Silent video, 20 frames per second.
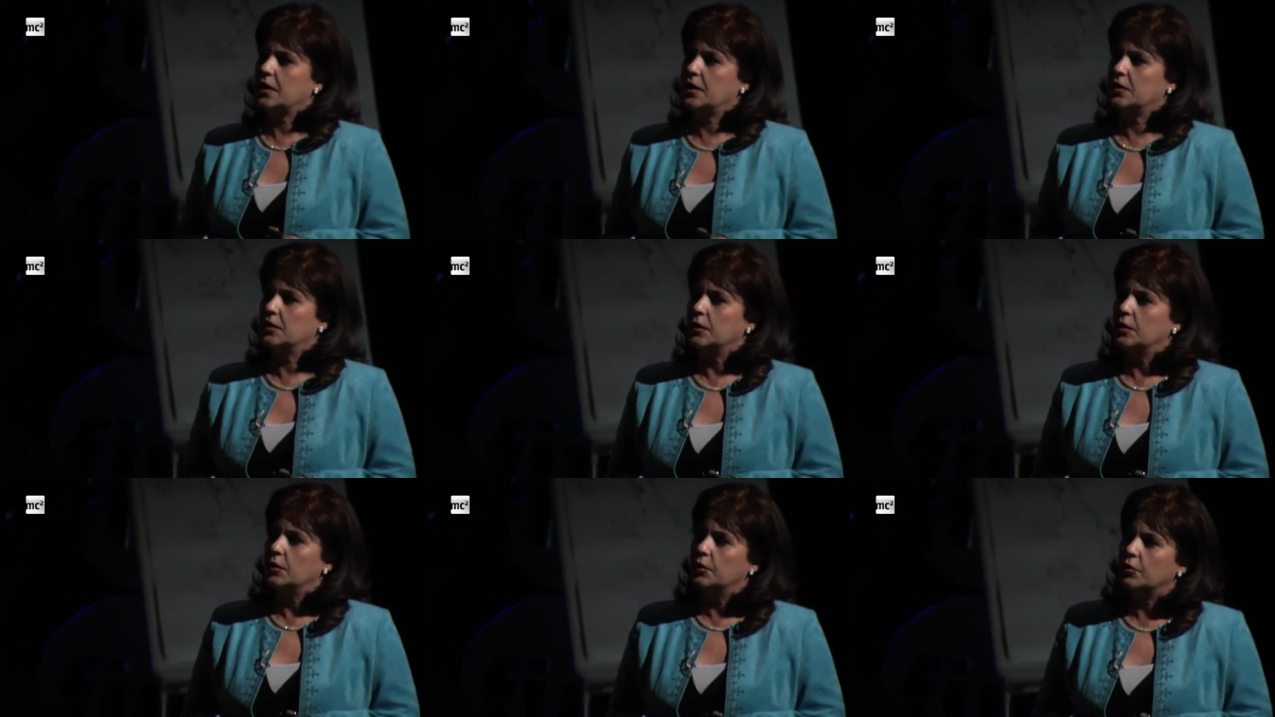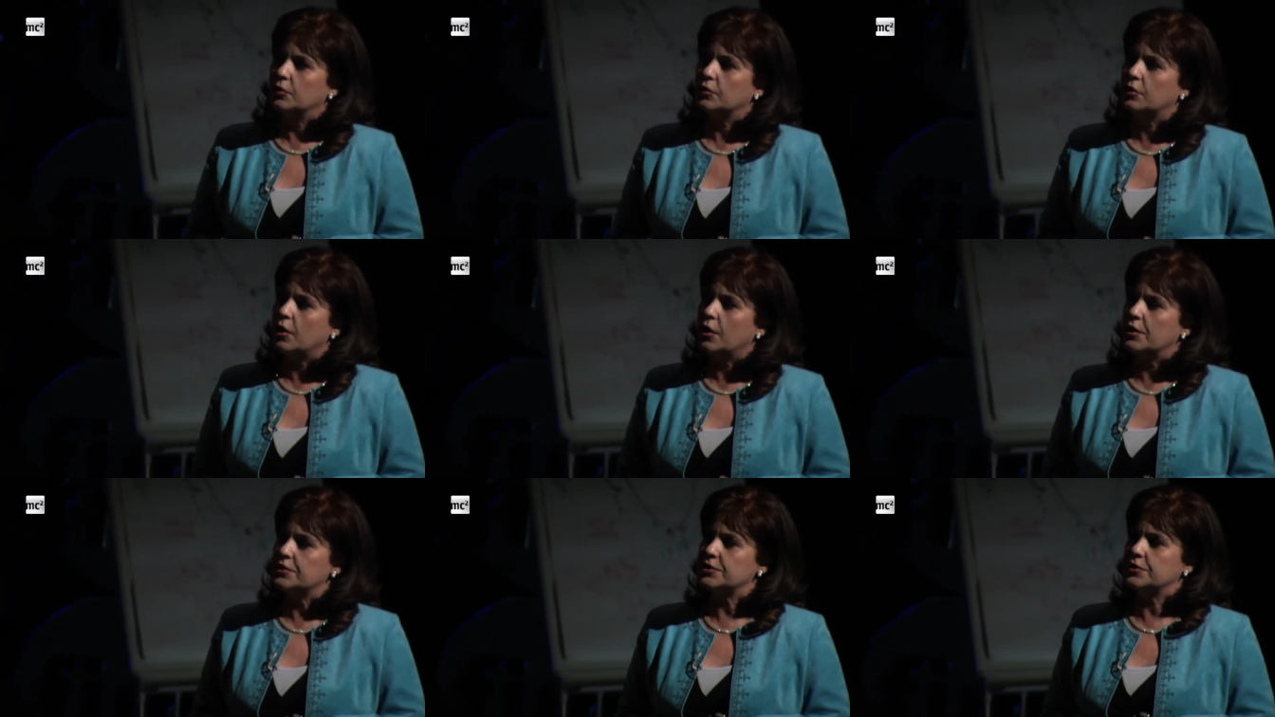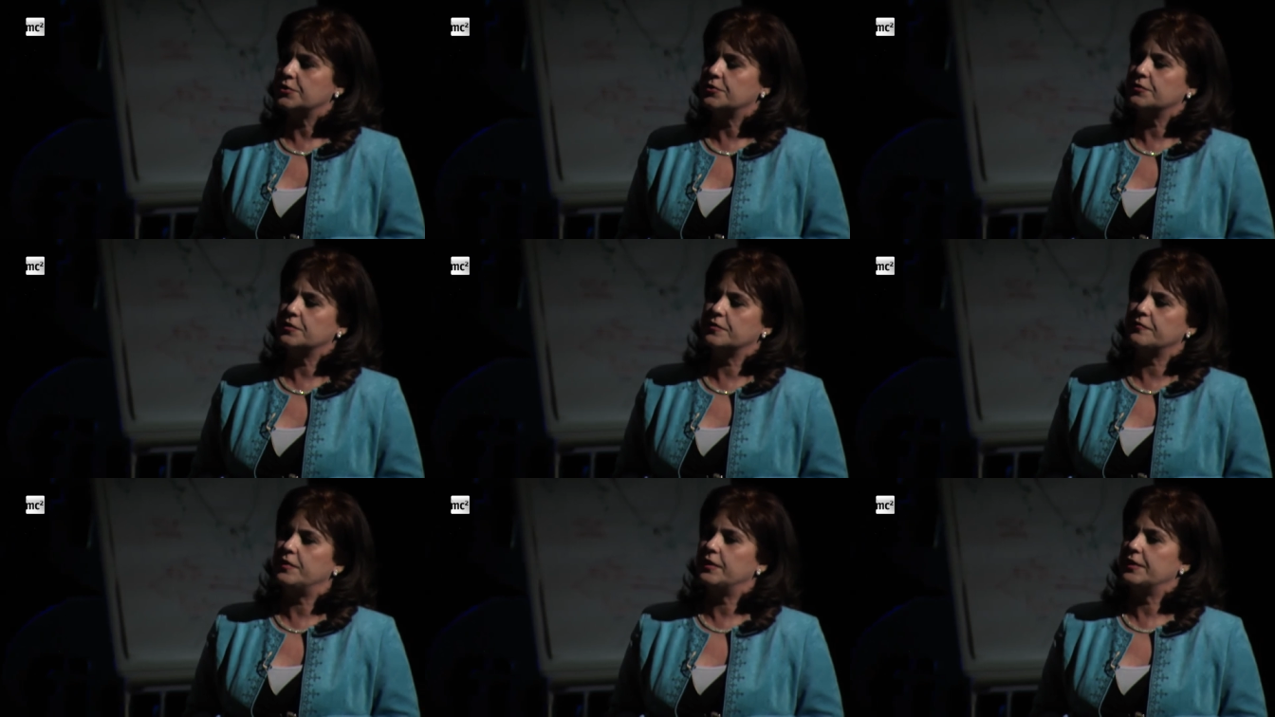can alone cause it
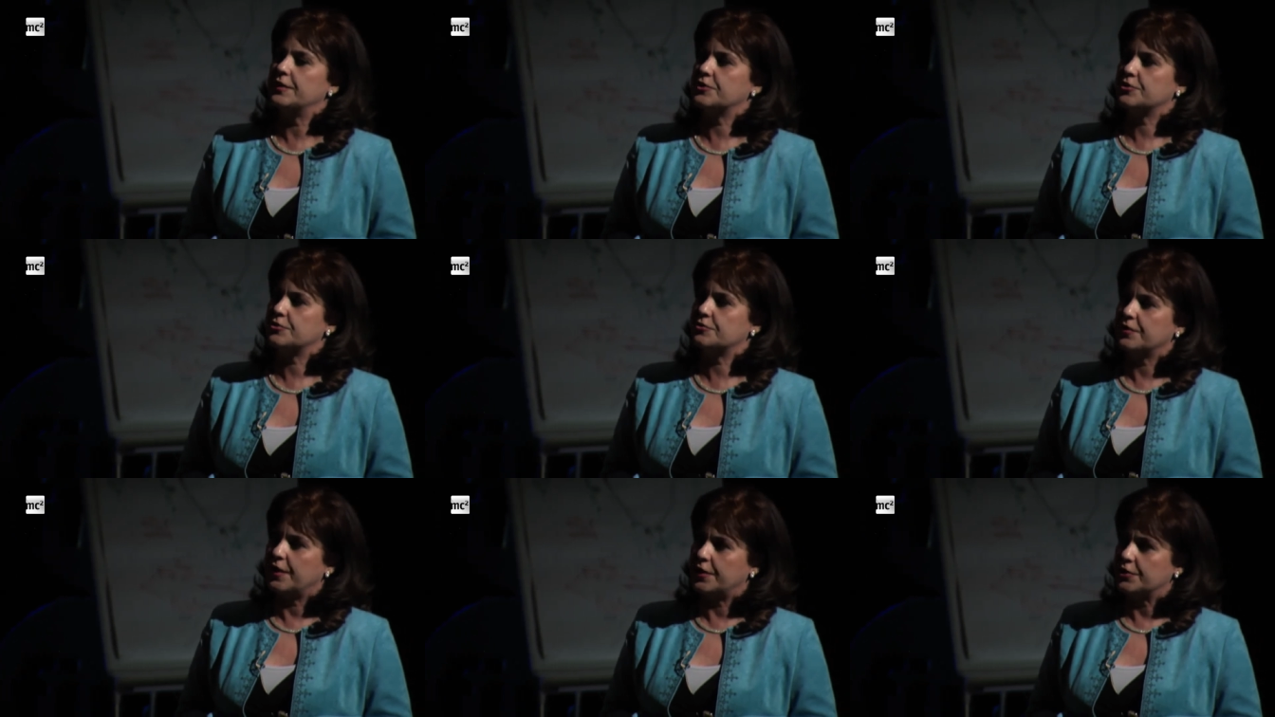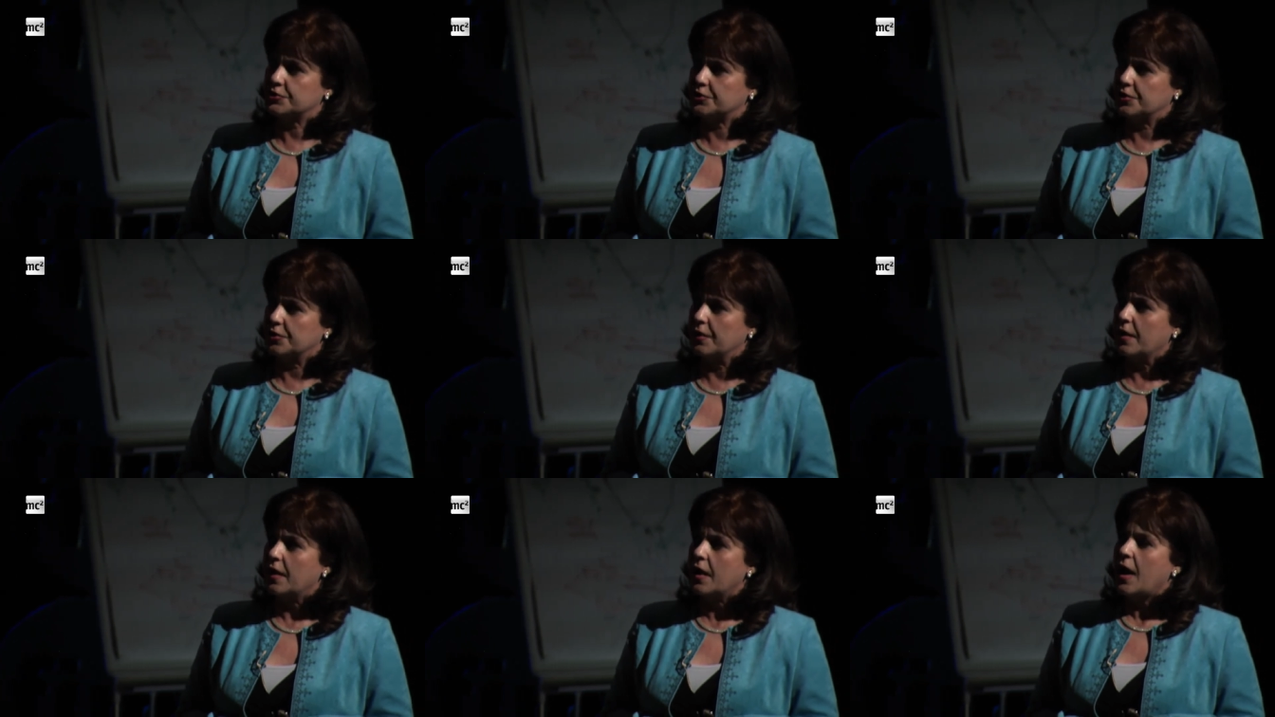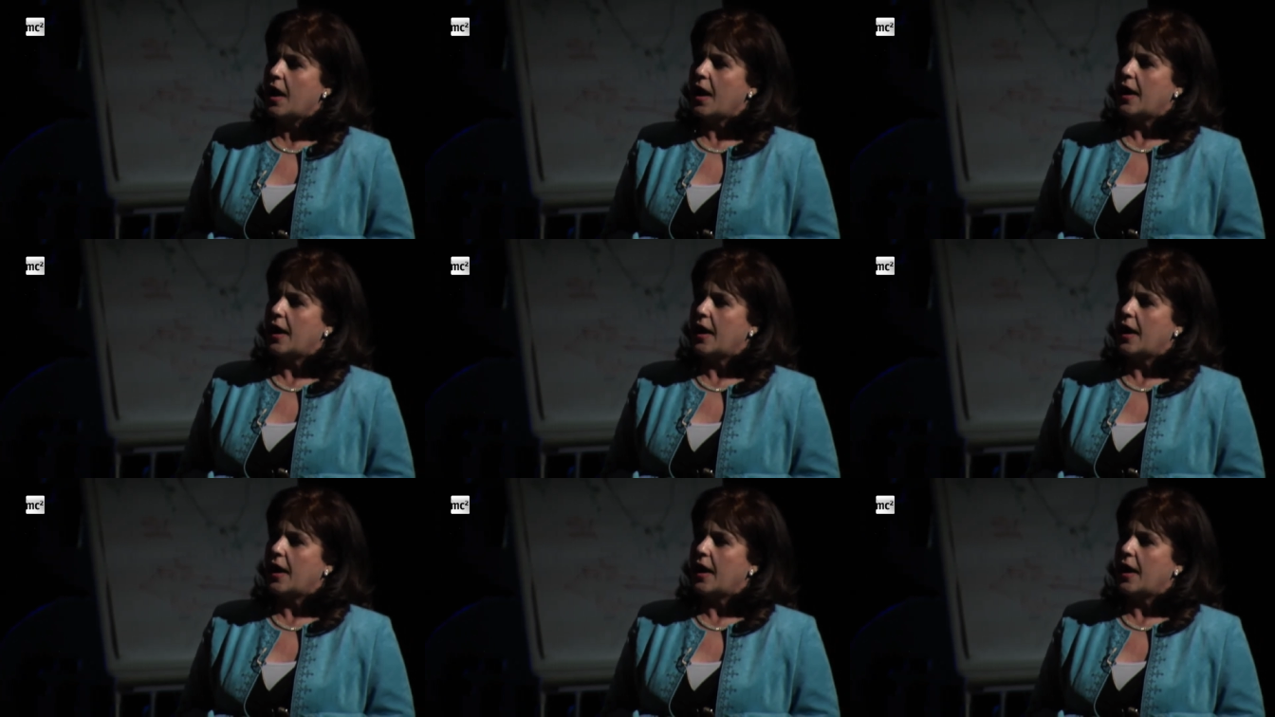to reveal its treasure